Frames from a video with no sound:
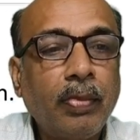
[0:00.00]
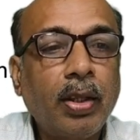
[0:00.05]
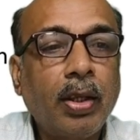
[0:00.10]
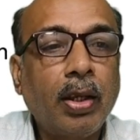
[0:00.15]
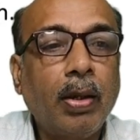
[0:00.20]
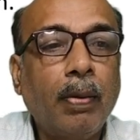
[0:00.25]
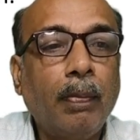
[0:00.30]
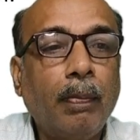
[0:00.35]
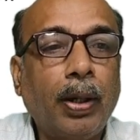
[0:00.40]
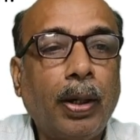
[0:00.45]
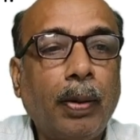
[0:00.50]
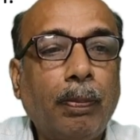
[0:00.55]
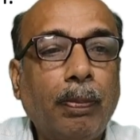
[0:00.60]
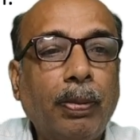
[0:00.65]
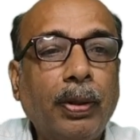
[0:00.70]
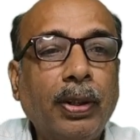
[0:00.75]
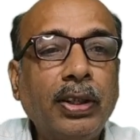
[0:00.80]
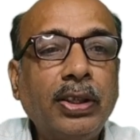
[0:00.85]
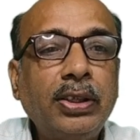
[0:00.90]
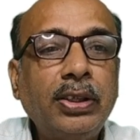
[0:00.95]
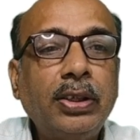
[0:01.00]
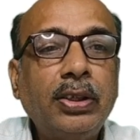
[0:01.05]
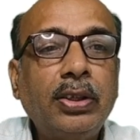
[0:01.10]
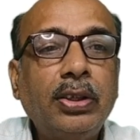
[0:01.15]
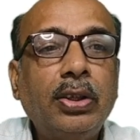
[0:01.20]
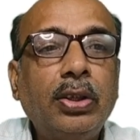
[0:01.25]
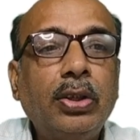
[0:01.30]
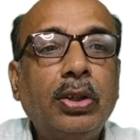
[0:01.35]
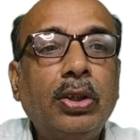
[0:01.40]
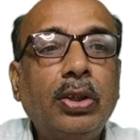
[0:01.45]
Purpose:
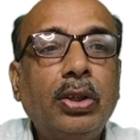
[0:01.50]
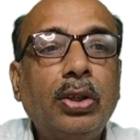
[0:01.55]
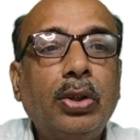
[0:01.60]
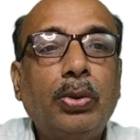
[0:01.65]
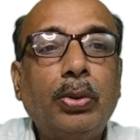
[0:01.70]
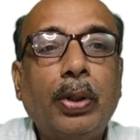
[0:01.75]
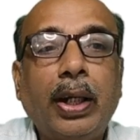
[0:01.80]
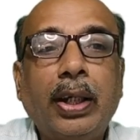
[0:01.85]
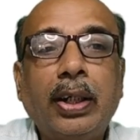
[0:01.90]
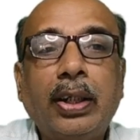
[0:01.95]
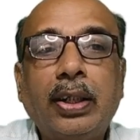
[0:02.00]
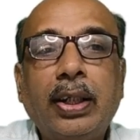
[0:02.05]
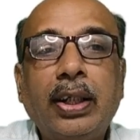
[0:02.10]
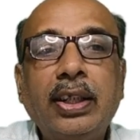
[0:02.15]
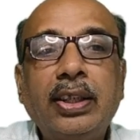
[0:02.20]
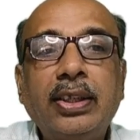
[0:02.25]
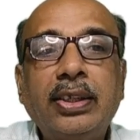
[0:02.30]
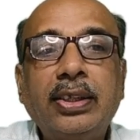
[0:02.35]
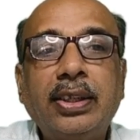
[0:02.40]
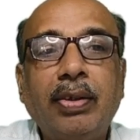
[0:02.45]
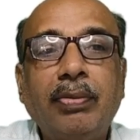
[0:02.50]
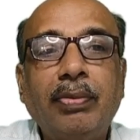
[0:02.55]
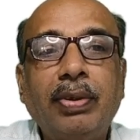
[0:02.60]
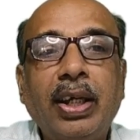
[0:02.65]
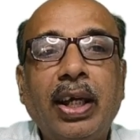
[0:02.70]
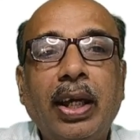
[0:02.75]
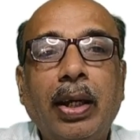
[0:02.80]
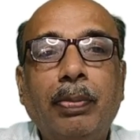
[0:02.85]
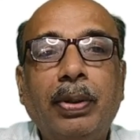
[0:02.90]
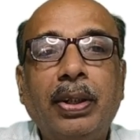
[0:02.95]
to encourage saving
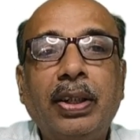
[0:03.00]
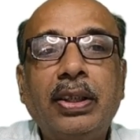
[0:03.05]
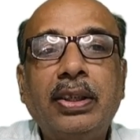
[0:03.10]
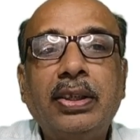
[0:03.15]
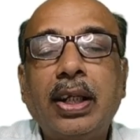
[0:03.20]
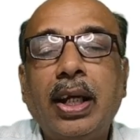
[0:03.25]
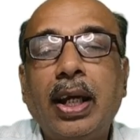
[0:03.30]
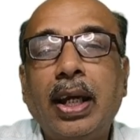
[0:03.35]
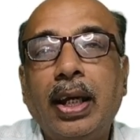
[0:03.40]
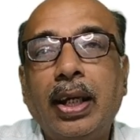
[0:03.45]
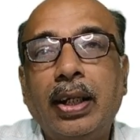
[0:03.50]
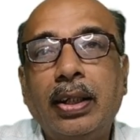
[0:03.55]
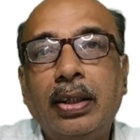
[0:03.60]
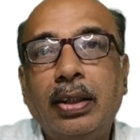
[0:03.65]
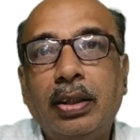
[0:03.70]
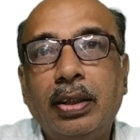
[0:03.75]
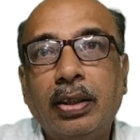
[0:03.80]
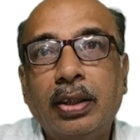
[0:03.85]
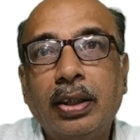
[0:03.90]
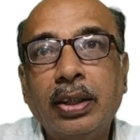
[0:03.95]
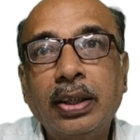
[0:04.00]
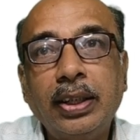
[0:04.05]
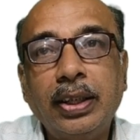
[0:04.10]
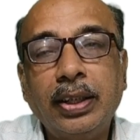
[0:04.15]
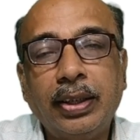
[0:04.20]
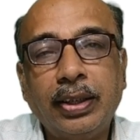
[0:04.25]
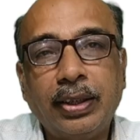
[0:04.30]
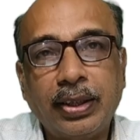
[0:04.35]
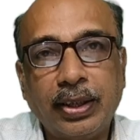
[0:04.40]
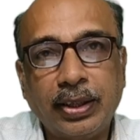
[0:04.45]
habits and earn
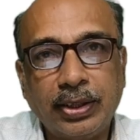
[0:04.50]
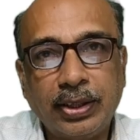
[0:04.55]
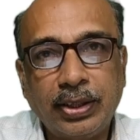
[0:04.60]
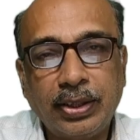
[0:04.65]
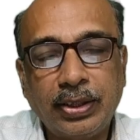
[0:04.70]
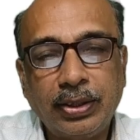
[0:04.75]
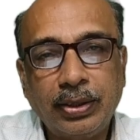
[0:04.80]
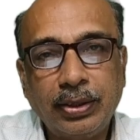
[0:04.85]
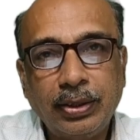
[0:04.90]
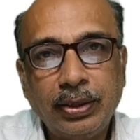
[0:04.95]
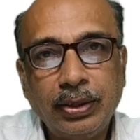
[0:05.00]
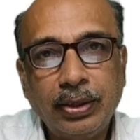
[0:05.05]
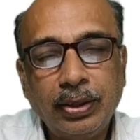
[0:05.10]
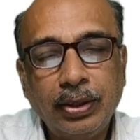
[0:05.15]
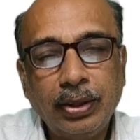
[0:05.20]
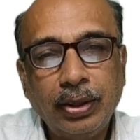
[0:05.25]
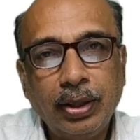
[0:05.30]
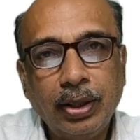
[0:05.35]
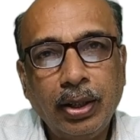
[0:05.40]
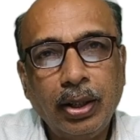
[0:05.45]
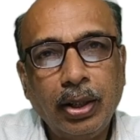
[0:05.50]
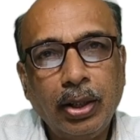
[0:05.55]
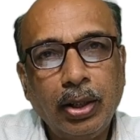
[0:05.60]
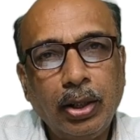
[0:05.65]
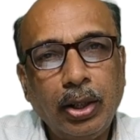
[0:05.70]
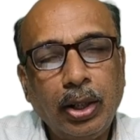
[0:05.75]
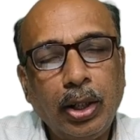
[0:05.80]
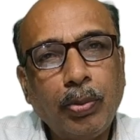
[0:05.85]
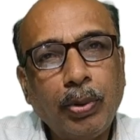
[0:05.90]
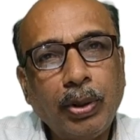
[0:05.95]
interest.
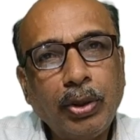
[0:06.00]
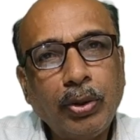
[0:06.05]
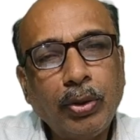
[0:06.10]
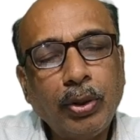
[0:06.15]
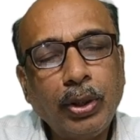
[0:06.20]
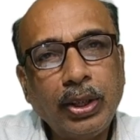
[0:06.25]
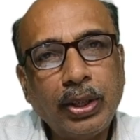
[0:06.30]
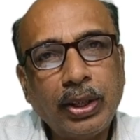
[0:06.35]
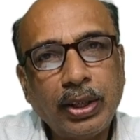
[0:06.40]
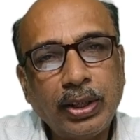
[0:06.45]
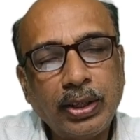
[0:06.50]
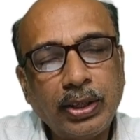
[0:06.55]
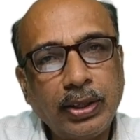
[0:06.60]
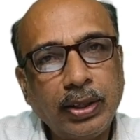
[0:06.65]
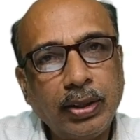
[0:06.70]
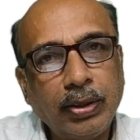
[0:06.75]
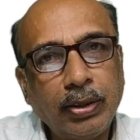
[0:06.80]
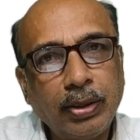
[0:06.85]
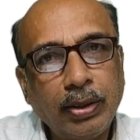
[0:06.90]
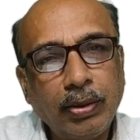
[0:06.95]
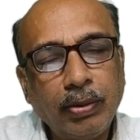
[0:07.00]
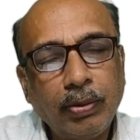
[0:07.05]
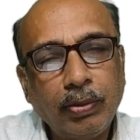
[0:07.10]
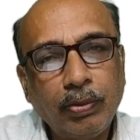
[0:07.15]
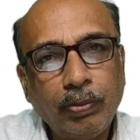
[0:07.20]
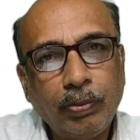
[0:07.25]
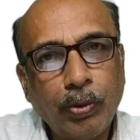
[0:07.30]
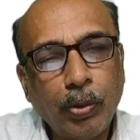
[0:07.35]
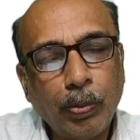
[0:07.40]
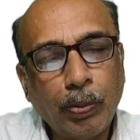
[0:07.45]
Even though interest is
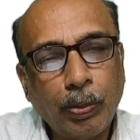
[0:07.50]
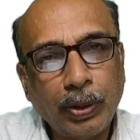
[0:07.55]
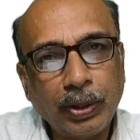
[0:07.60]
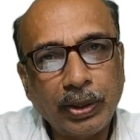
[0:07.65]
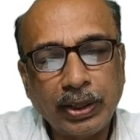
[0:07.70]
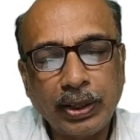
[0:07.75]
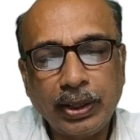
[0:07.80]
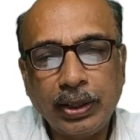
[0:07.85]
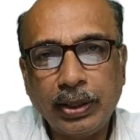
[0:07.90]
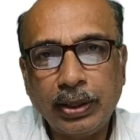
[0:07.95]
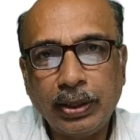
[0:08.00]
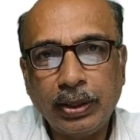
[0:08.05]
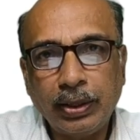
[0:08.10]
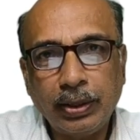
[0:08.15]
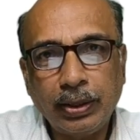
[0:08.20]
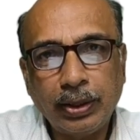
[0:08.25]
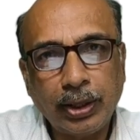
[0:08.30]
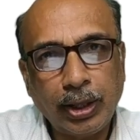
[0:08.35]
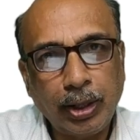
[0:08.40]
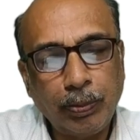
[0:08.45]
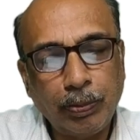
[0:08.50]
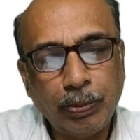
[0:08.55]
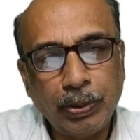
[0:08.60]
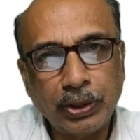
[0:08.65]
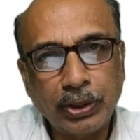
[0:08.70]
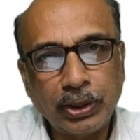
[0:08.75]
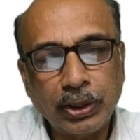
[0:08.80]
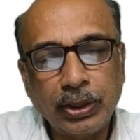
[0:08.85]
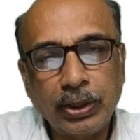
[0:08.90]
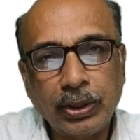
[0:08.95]
4%,
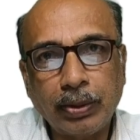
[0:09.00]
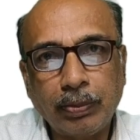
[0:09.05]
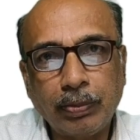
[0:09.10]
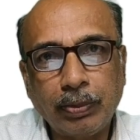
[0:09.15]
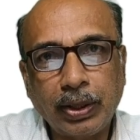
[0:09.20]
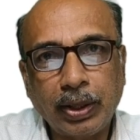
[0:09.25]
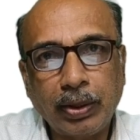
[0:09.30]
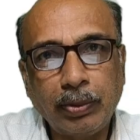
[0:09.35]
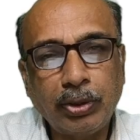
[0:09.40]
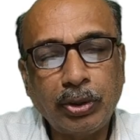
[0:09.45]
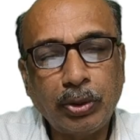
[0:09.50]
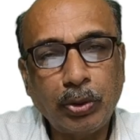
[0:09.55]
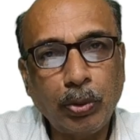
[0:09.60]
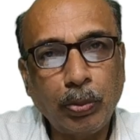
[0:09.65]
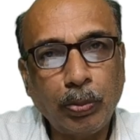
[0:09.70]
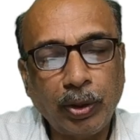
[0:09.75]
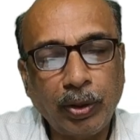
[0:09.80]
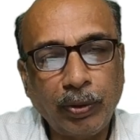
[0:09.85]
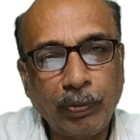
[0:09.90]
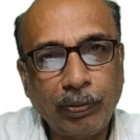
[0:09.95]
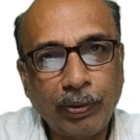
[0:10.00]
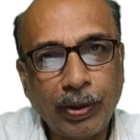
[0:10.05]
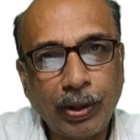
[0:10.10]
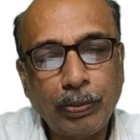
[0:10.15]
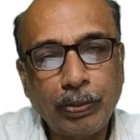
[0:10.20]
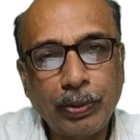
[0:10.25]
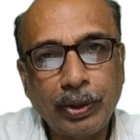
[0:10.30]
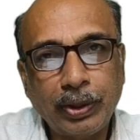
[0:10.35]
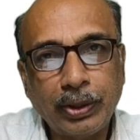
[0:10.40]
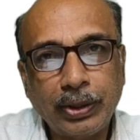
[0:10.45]
3%, sometimes
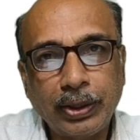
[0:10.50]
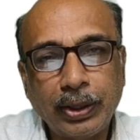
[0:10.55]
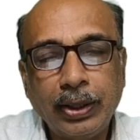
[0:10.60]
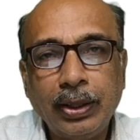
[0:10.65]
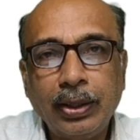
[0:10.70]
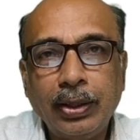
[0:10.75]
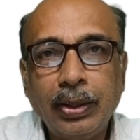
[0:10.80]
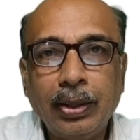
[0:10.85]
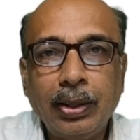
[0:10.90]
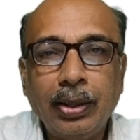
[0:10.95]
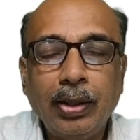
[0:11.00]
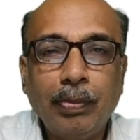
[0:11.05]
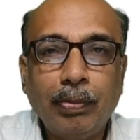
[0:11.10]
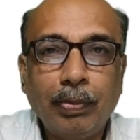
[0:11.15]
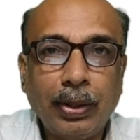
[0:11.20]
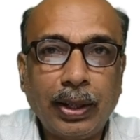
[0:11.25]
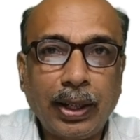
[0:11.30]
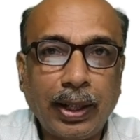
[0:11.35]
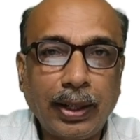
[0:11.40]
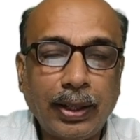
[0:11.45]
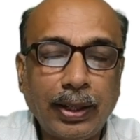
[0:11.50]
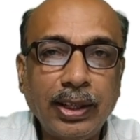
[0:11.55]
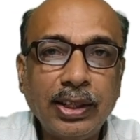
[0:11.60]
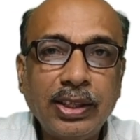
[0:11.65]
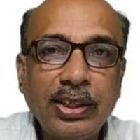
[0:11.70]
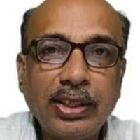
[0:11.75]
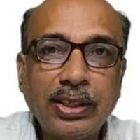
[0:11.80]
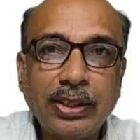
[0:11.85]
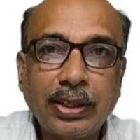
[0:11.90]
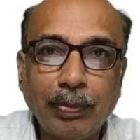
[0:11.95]
2.5%, but at
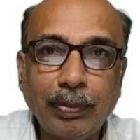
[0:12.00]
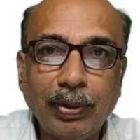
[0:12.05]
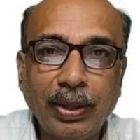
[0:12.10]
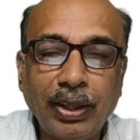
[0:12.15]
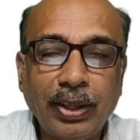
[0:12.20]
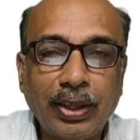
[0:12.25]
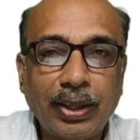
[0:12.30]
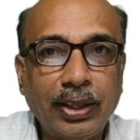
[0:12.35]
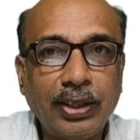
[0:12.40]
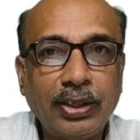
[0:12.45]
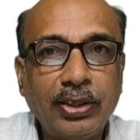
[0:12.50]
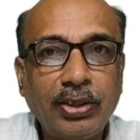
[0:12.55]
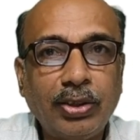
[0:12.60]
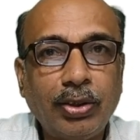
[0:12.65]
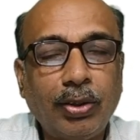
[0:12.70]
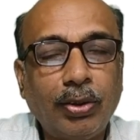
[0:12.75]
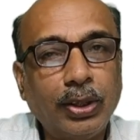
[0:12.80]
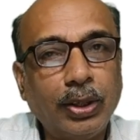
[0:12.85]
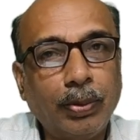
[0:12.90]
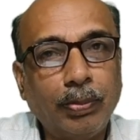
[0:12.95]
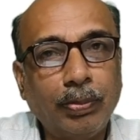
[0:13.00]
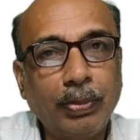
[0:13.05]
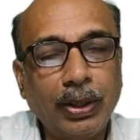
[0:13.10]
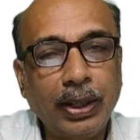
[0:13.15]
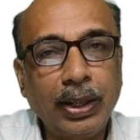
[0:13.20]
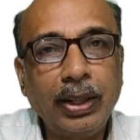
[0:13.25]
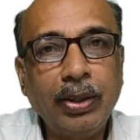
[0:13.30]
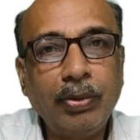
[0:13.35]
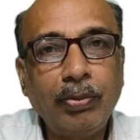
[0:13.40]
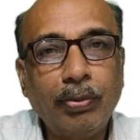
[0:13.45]
least some interest on the
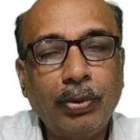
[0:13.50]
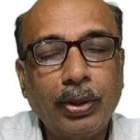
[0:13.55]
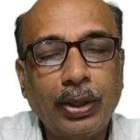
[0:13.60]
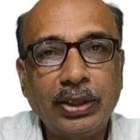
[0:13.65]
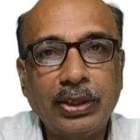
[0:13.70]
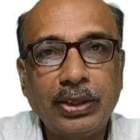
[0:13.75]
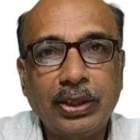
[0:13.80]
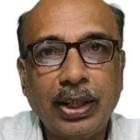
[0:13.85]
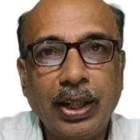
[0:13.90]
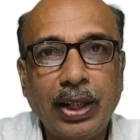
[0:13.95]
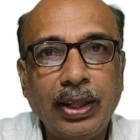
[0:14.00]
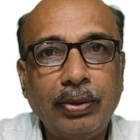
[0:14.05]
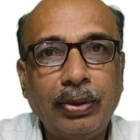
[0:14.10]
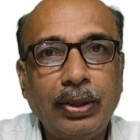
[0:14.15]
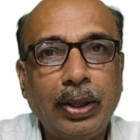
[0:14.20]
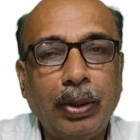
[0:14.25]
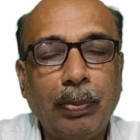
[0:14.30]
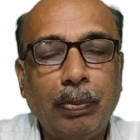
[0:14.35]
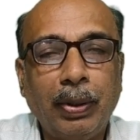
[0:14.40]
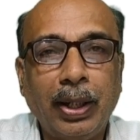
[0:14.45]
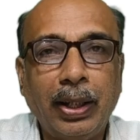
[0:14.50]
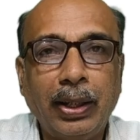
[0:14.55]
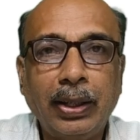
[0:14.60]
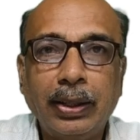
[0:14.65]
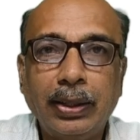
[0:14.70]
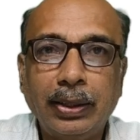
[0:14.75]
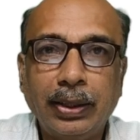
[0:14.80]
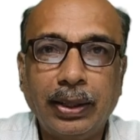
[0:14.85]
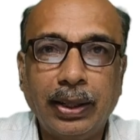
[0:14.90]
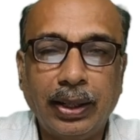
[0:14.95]
money what is there in the bank
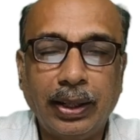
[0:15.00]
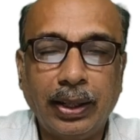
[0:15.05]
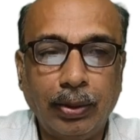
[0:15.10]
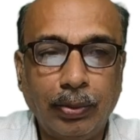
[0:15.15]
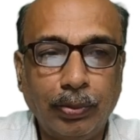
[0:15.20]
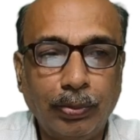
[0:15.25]
they give.